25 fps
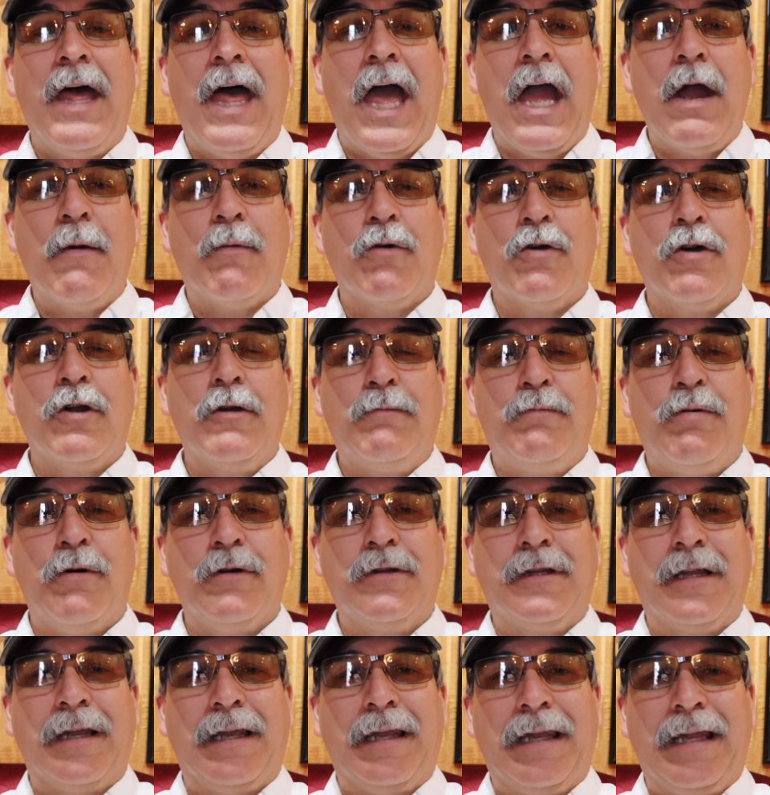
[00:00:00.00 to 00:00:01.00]
Hey, we're going to
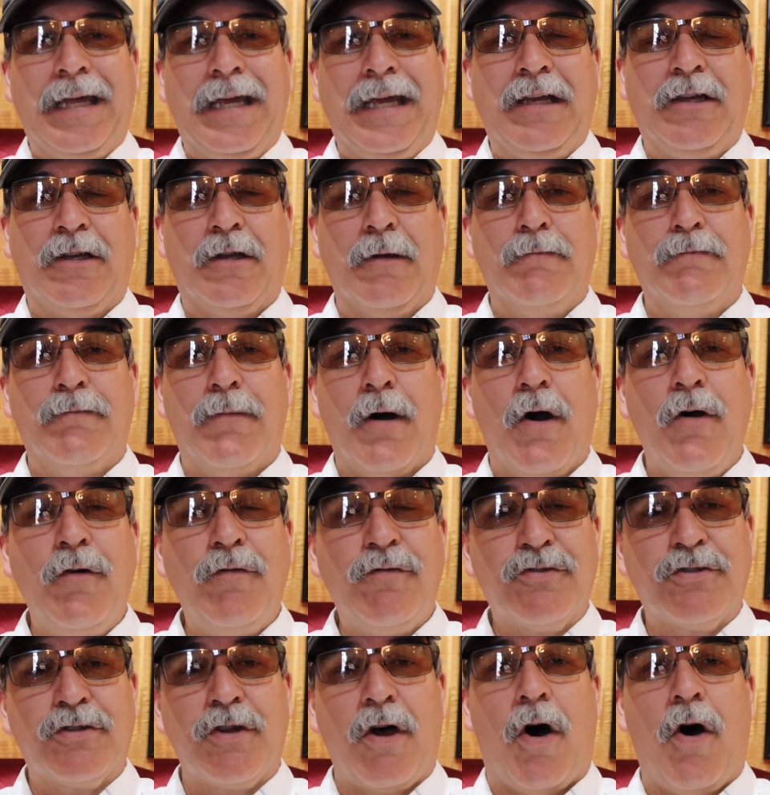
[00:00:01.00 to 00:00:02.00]
put the link to
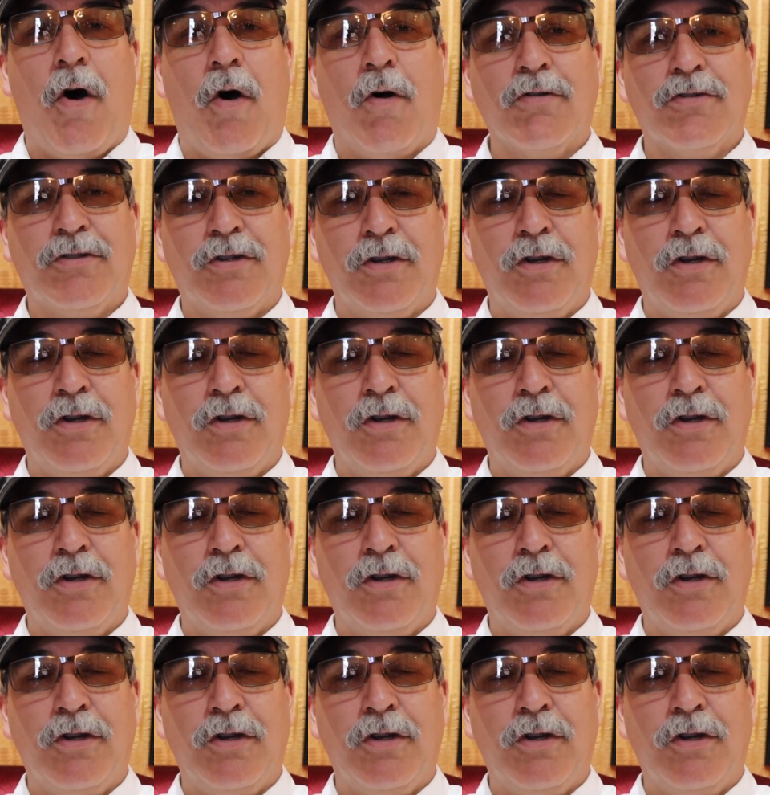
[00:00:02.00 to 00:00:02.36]
both songs,